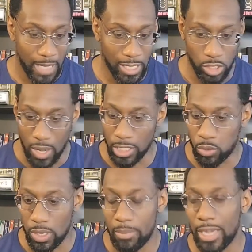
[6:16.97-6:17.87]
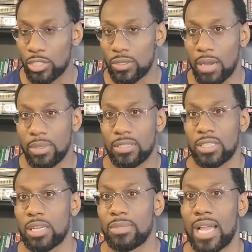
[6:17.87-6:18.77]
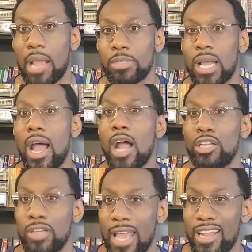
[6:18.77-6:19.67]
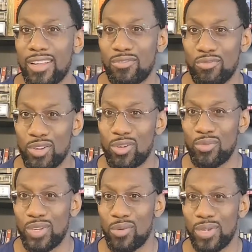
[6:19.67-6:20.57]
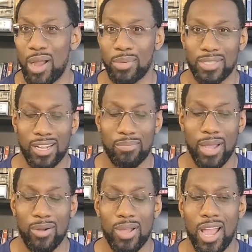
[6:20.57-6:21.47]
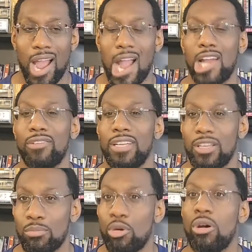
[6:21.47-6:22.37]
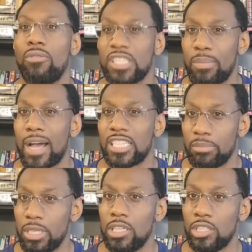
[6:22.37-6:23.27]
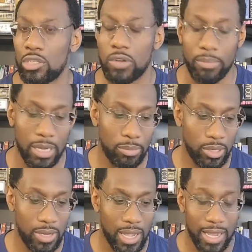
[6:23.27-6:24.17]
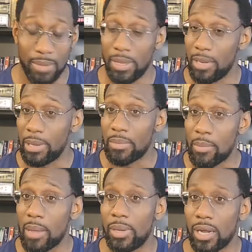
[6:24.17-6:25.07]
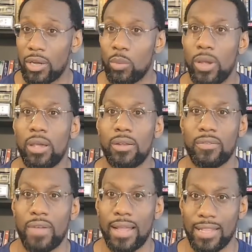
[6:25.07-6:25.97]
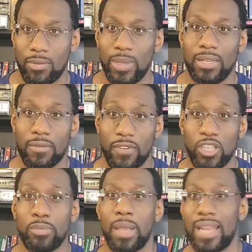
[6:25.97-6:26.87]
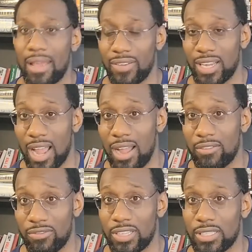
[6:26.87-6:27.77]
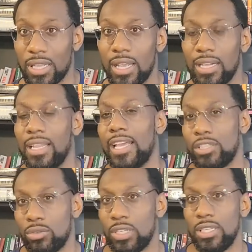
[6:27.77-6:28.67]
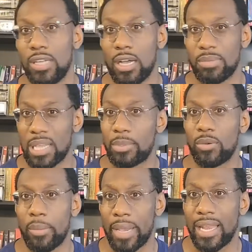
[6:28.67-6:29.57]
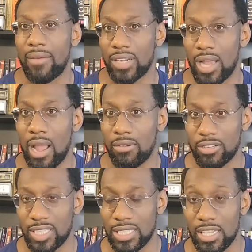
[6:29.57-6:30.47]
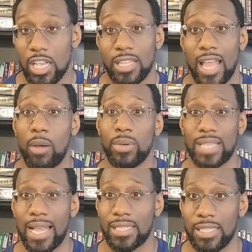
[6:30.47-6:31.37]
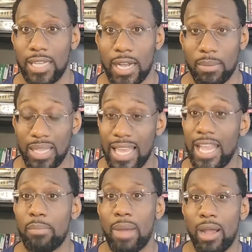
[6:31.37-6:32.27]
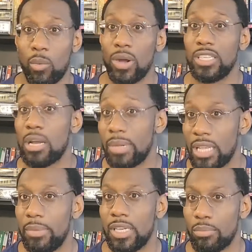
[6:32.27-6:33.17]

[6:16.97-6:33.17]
And so I just wanted to make sure that we took some time to honor that. We always talk about honoring the moral responsibility to remember. And many people may be unaware of the fact that the first Pan-African Conference led to the subsequent Pan-African Congresses that was actually led by one W.E.B.